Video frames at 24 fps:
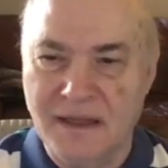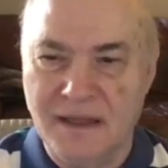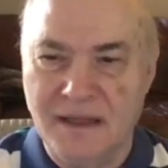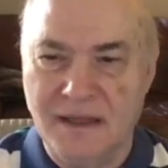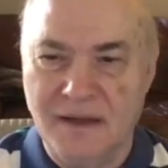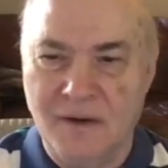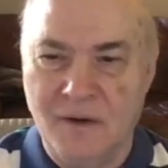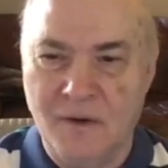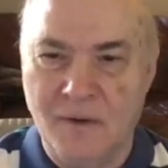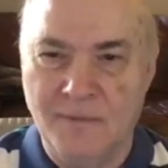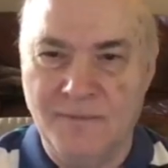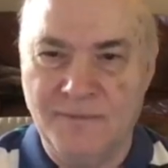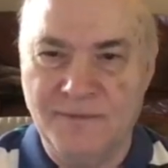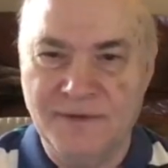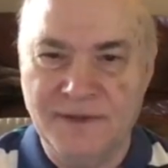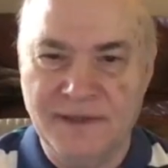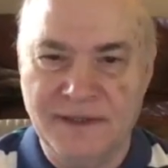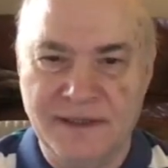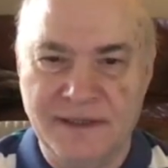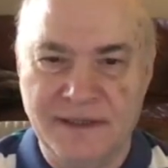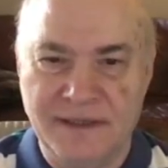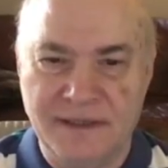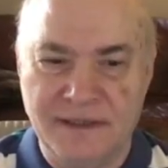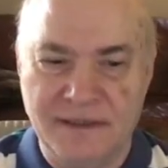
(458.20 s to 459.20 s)

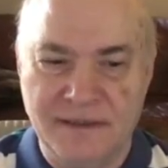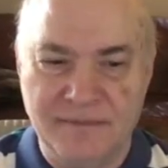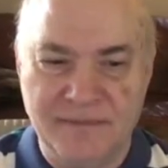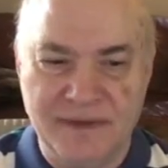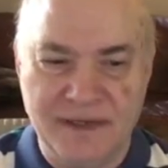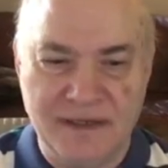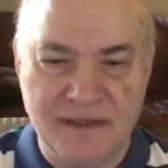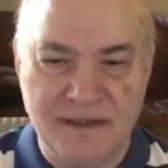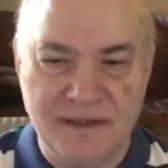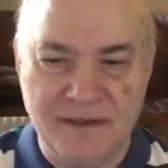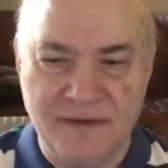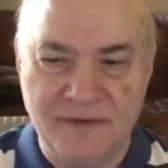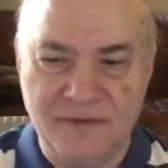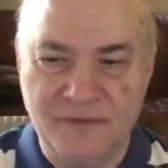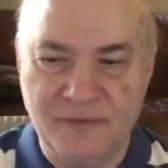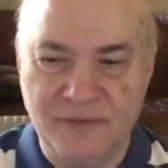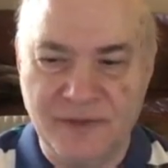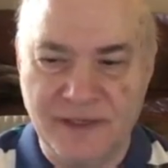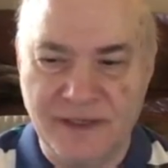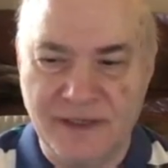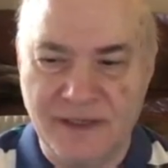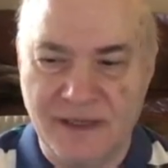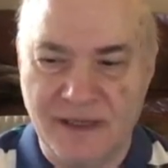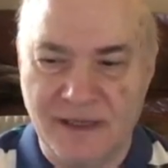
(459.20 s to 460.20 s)
hopefully in the middle of this
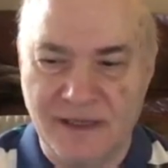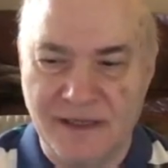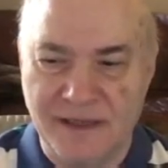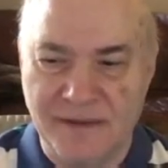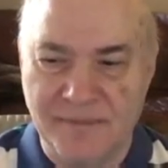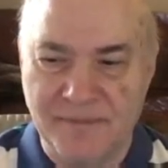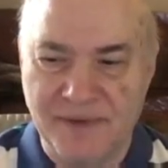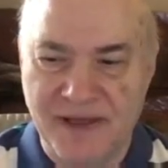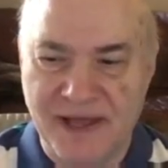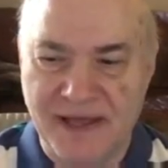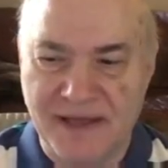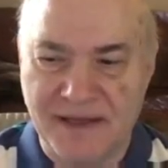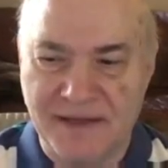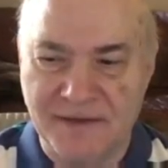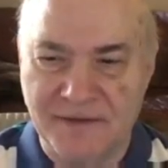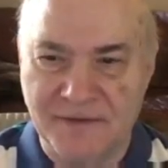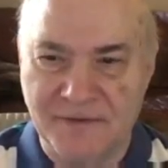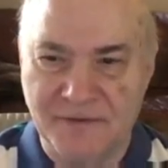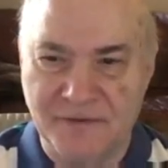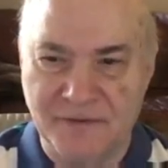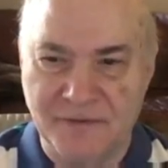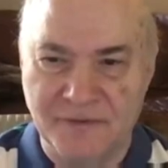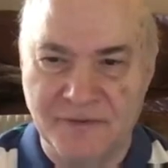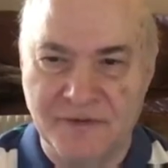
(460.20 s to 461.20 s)
week, I'll get back
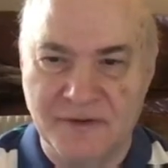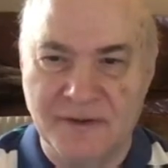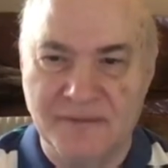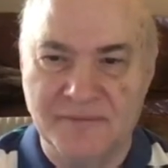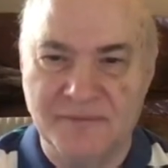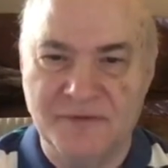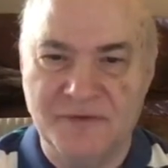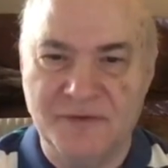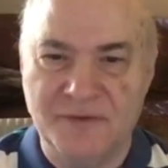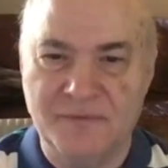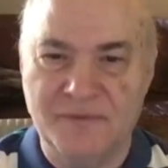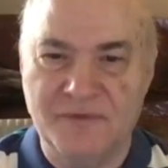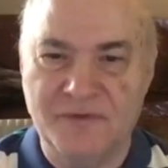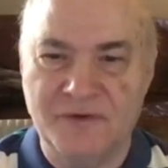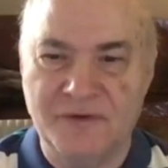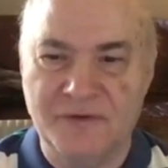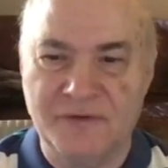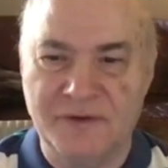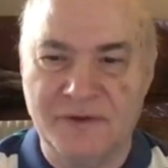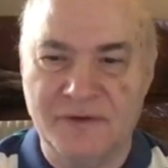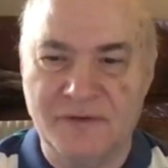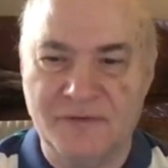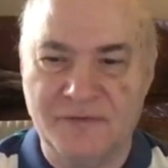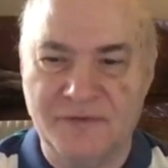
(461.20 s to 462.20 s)
into some
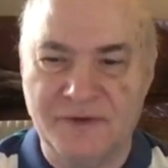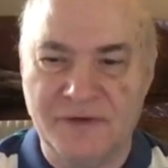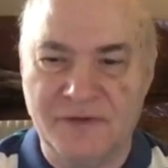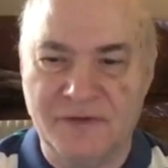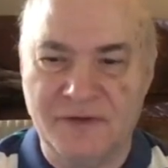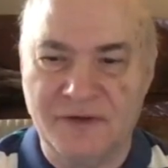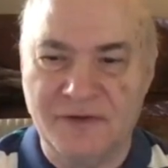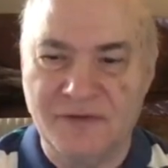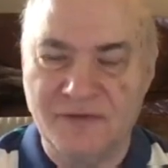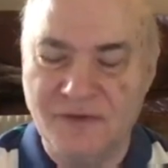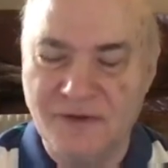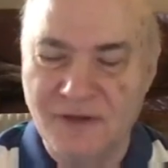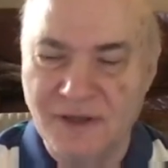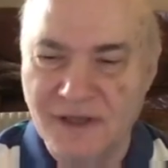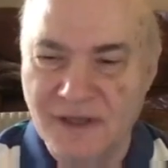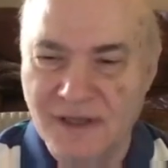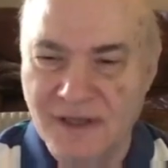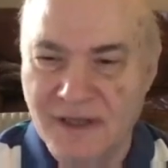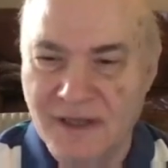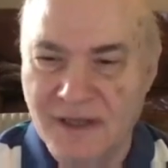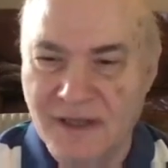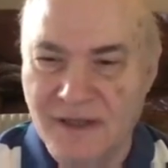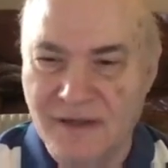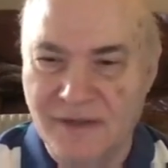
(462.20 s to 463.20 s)
serious physics.
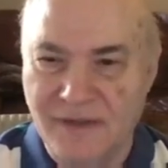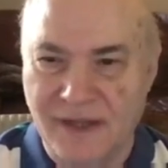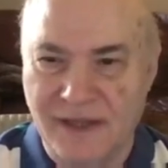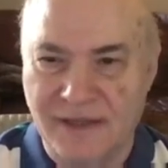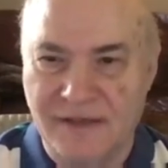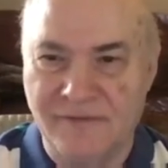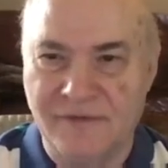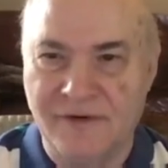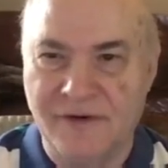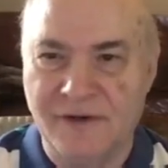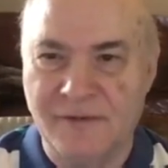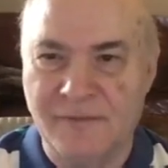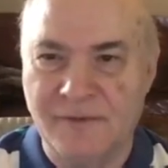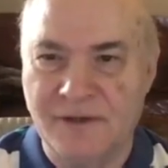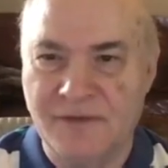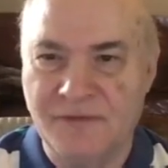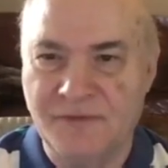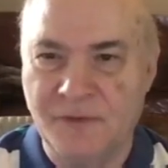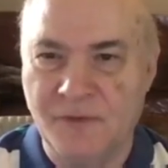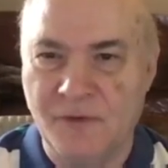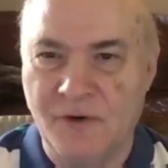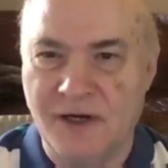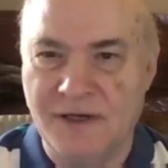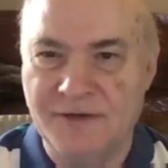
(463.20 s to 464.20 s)
Thank you very much
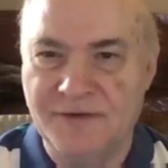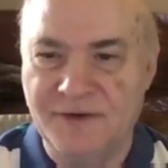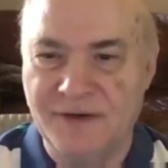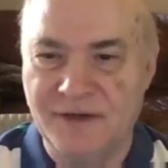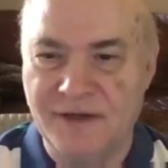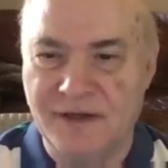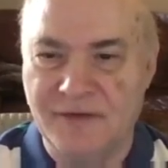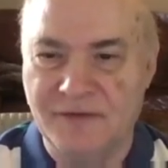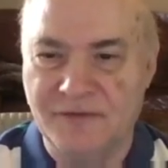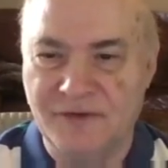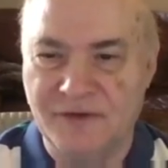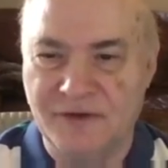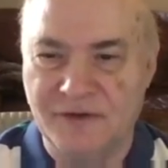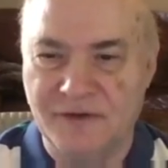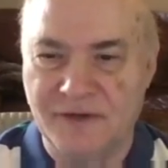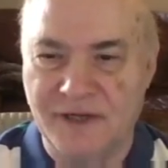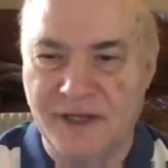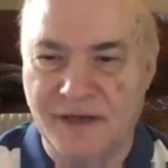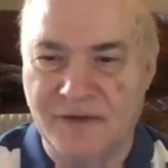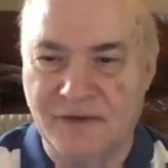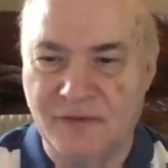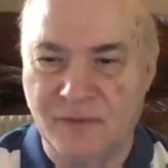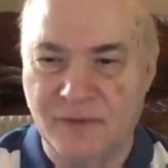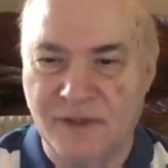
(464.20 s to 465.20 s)
for watching. I'll see you
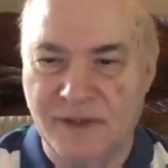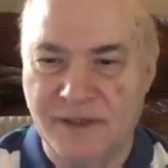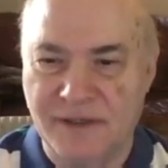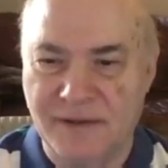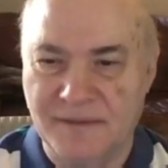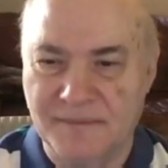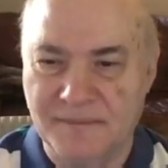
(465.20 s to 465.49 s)
next week.